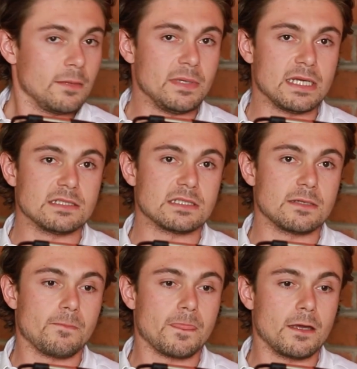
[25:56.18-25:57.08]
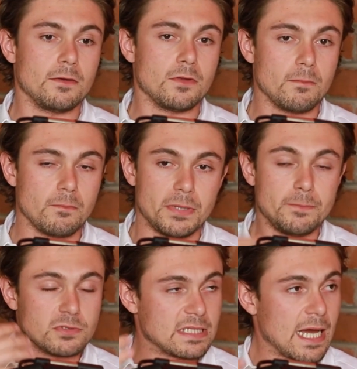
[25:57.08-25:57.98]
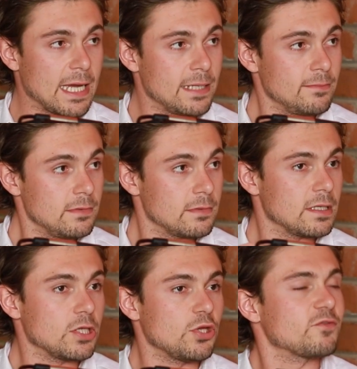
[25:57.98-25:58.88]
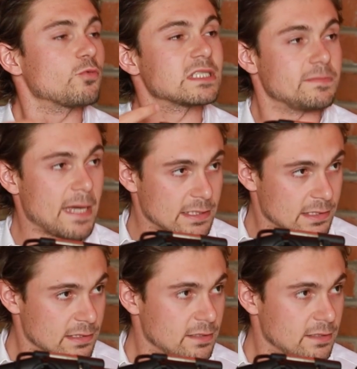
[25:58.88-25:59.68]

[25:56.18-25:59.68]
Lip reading: Because people's time, you have to respect it.